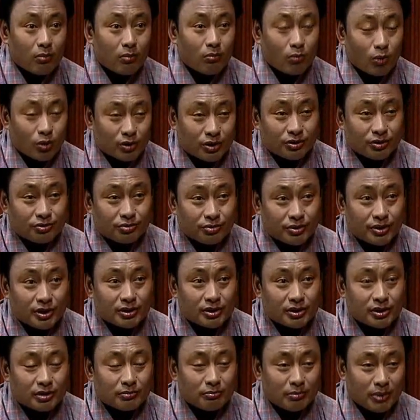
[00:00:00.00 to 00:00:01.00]
more than
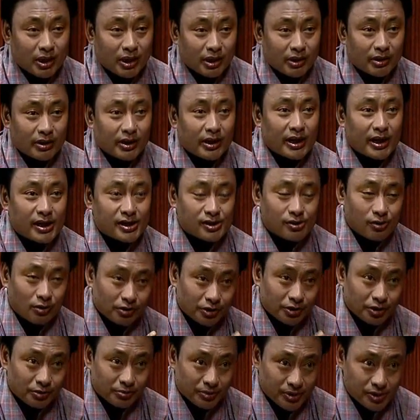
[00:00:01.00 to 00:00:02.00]
300 million has
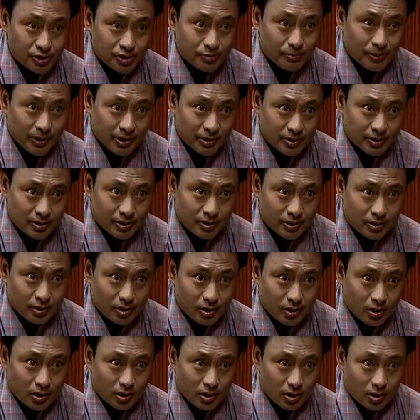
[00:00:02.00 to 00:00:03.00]
already been spent,
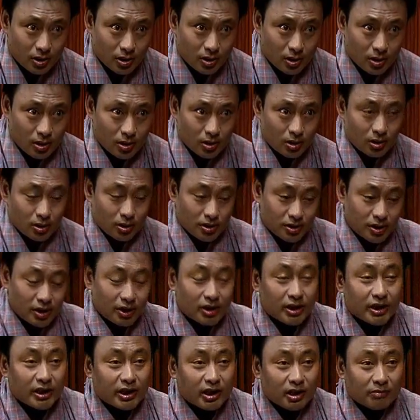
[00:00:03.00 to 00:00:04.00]

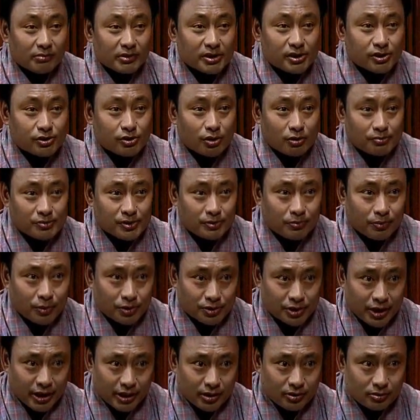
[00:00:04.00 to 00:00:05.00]
suddenly government stops the
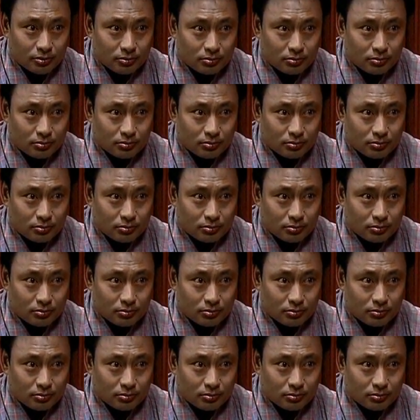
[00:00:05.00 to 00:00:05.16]
project.